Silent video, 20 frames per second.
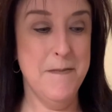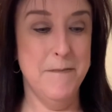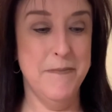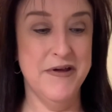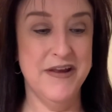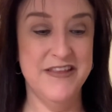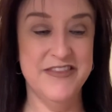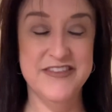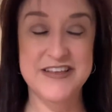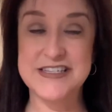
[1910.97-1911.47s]

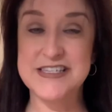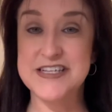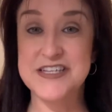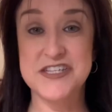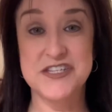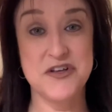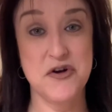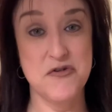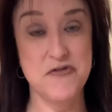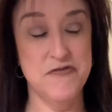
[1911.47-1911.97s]
But this
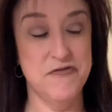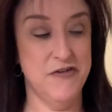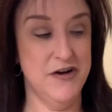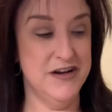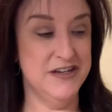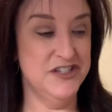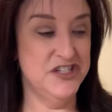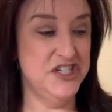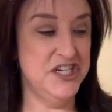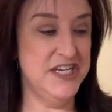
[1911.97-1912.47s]
is so
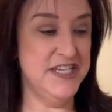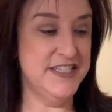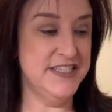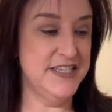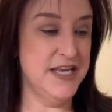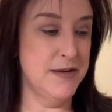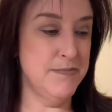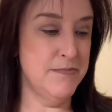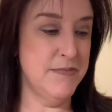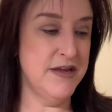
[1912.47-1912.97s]
fun. She
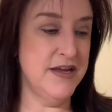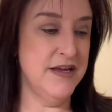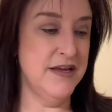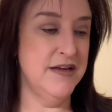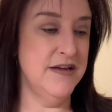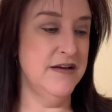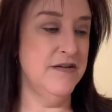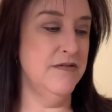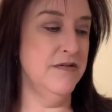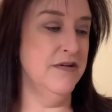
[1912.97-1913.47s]
sent
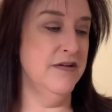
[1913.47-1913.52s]
me